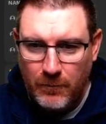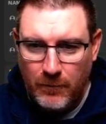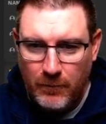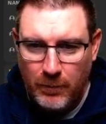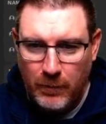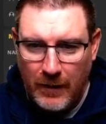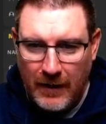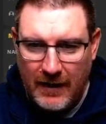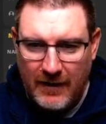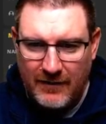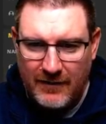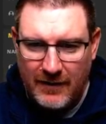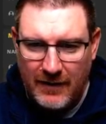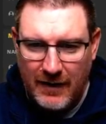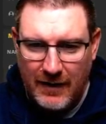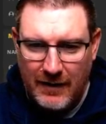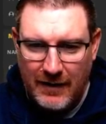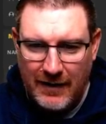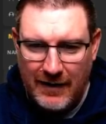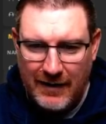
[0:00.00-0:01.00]
players
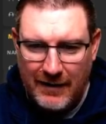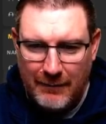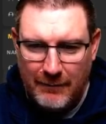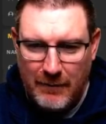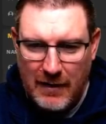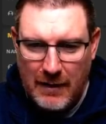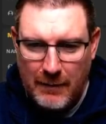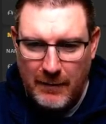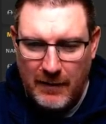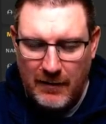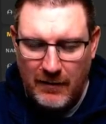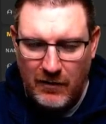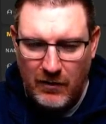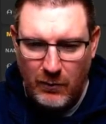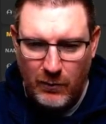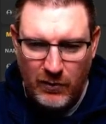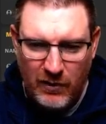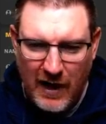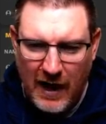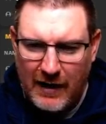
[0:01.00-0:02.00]
that maybe
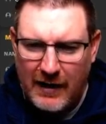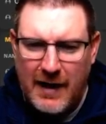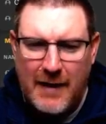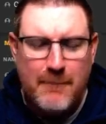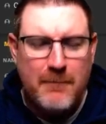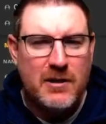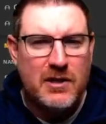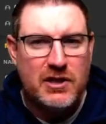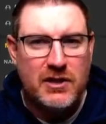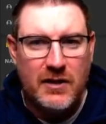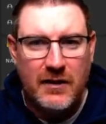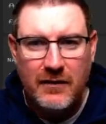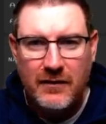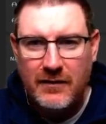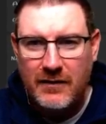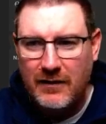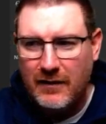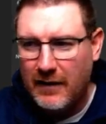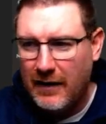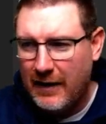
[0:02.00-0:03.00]

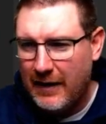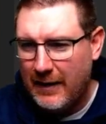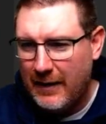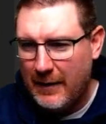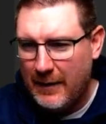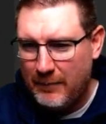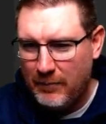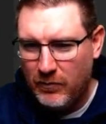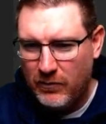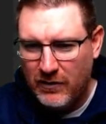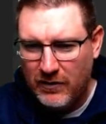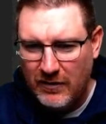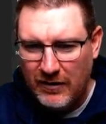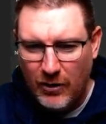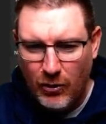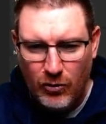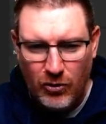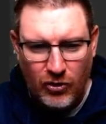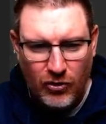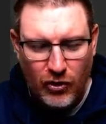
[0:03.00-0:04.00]
unambitious,
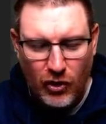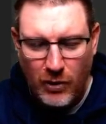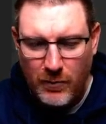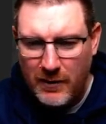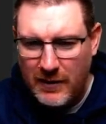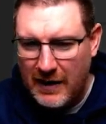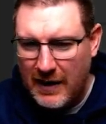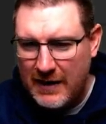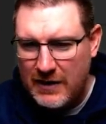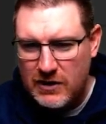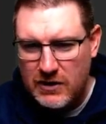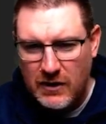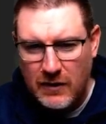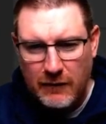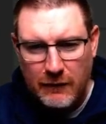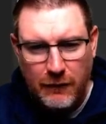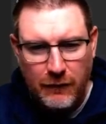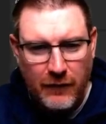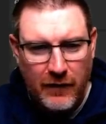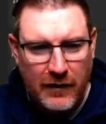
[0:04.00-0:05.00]
low
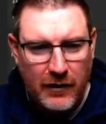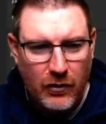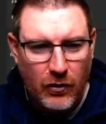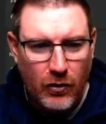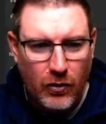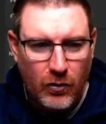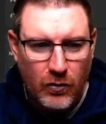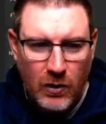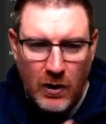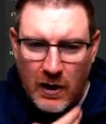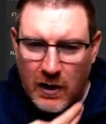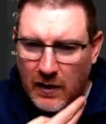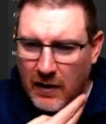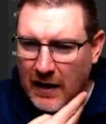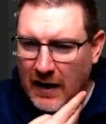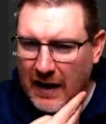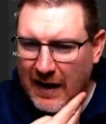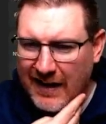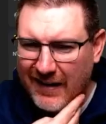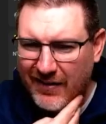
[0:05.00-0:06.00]
determination, fickle,
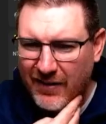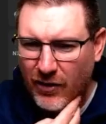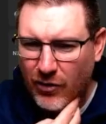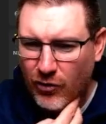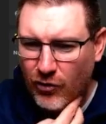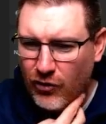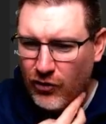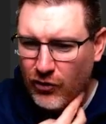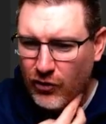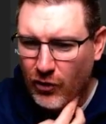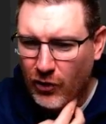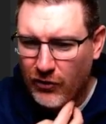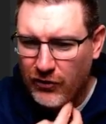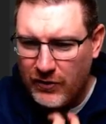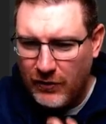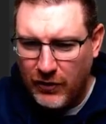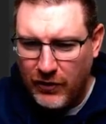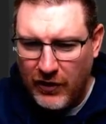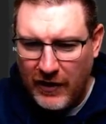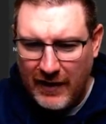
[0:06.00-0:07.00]
those
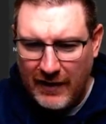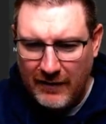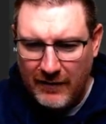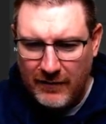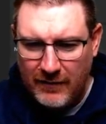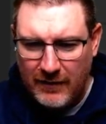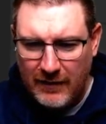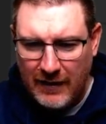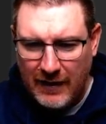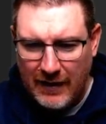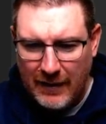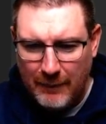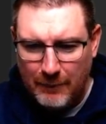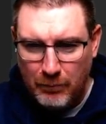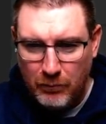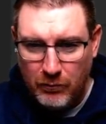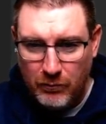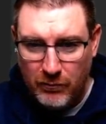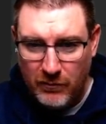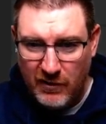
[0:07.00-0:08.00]
sorts of things,
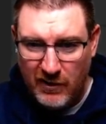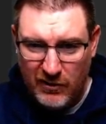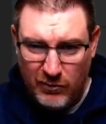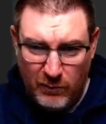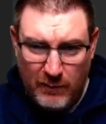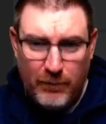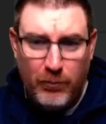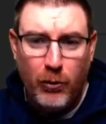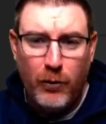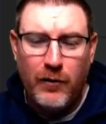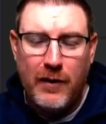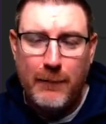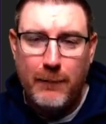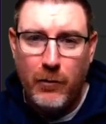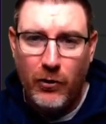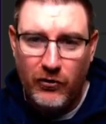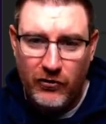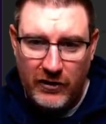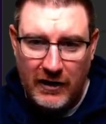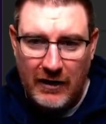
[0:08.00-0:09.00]
to improve their
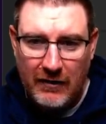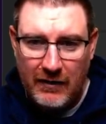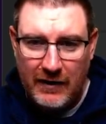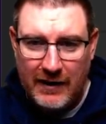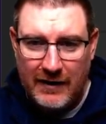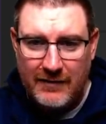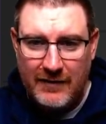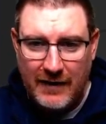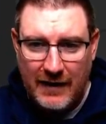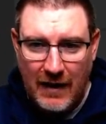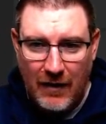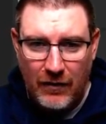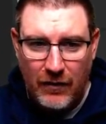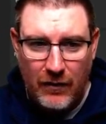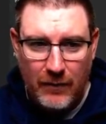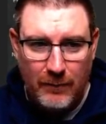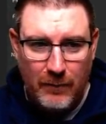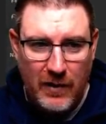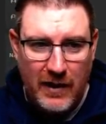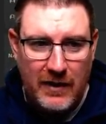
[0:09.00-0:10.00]
personality, is to get
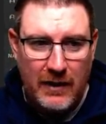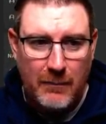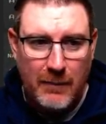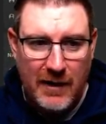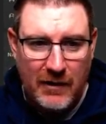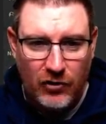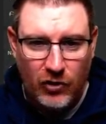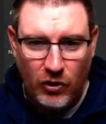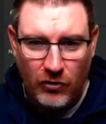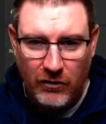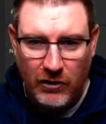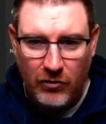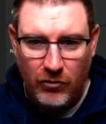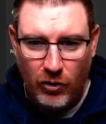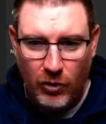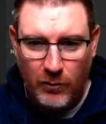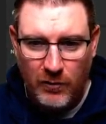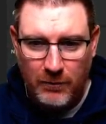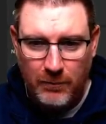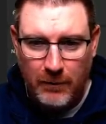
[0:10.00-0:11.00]
them in a mentoring
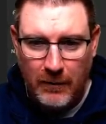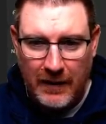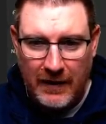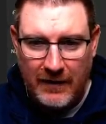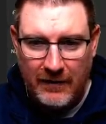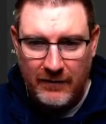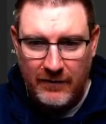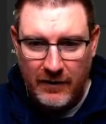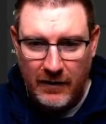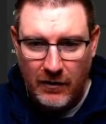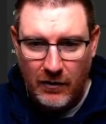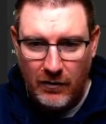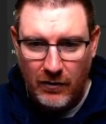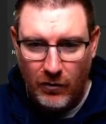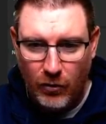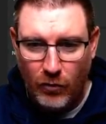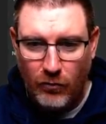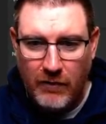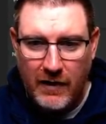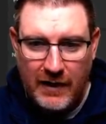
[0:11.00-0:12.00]
group with players that are
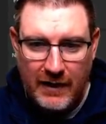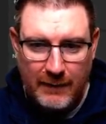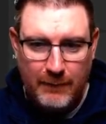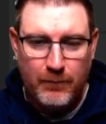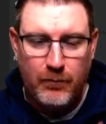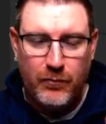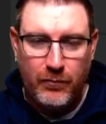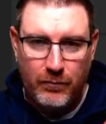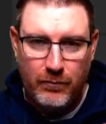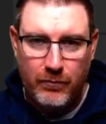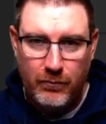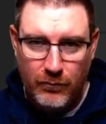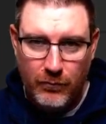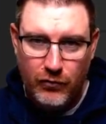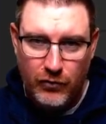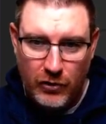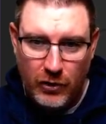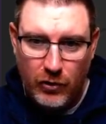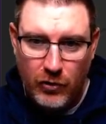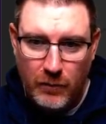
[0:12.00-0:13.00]
already
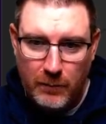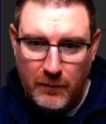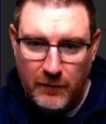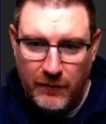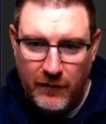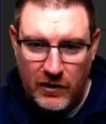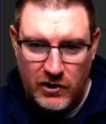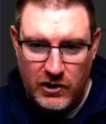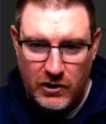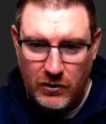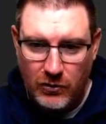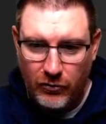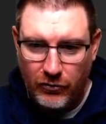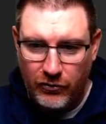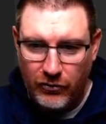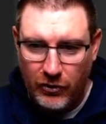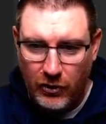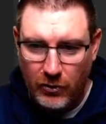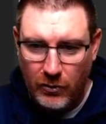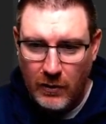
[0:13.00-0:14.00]
sort of good professionals.
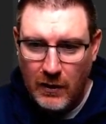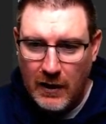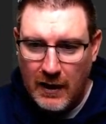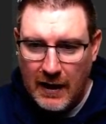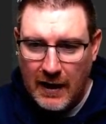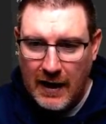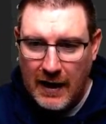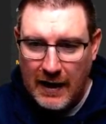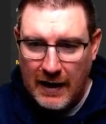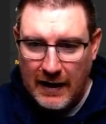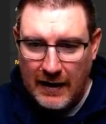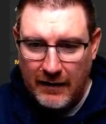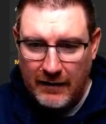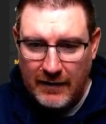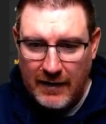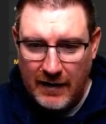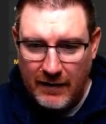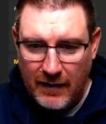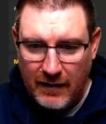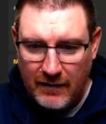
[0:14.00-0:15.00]
So
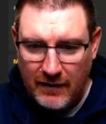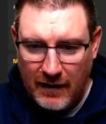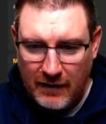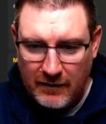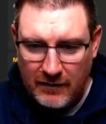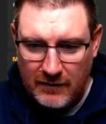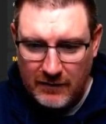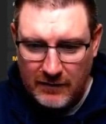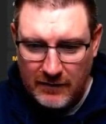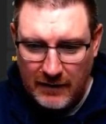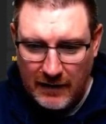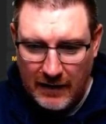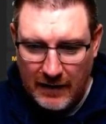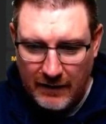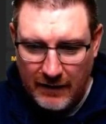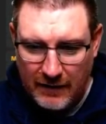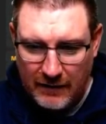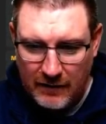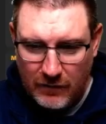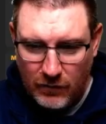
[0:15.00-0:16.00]

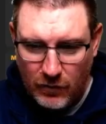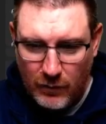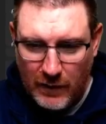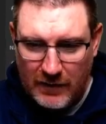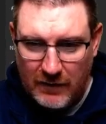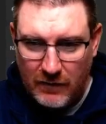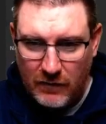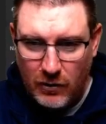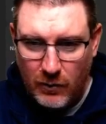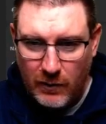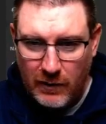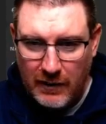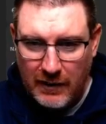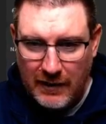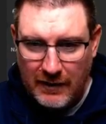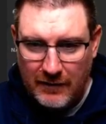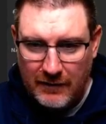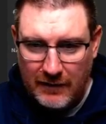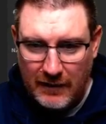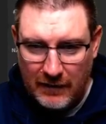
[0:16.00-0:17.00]
that's a good way to do it,
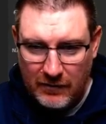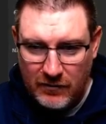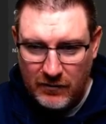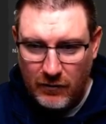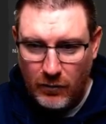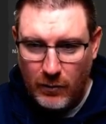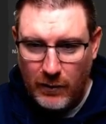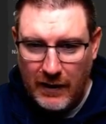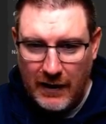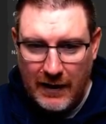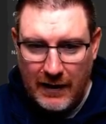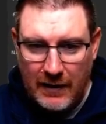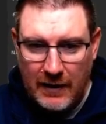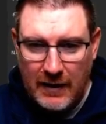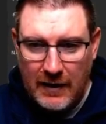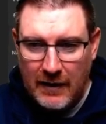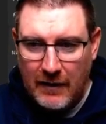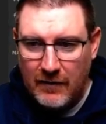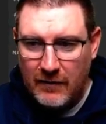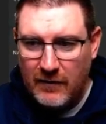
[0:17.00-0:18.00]
is through here.
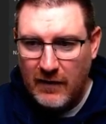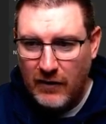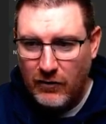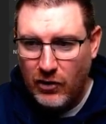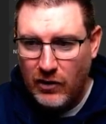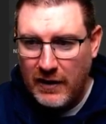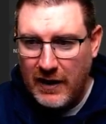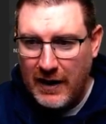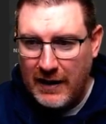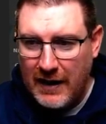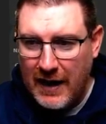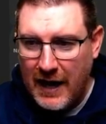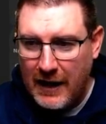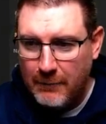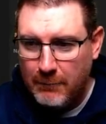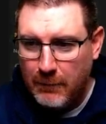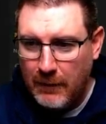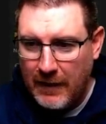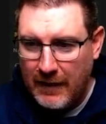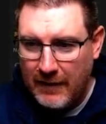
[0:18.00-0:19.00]
Now, you can
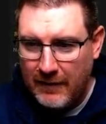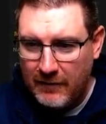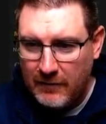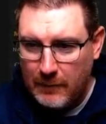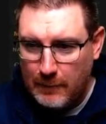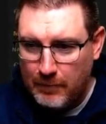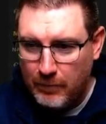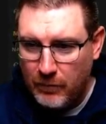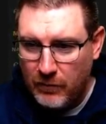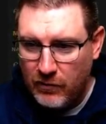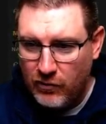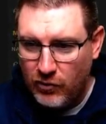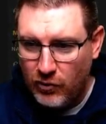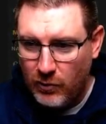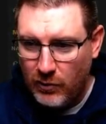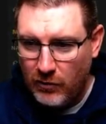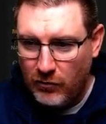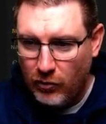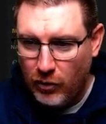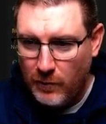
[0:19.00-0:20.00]
add players
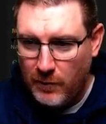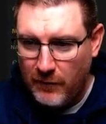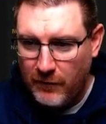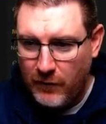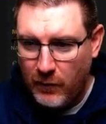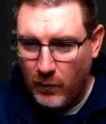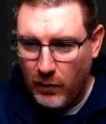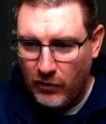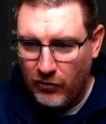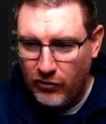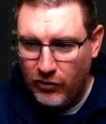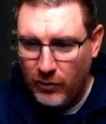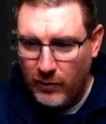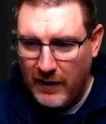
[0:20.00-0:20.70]
to a group if you want to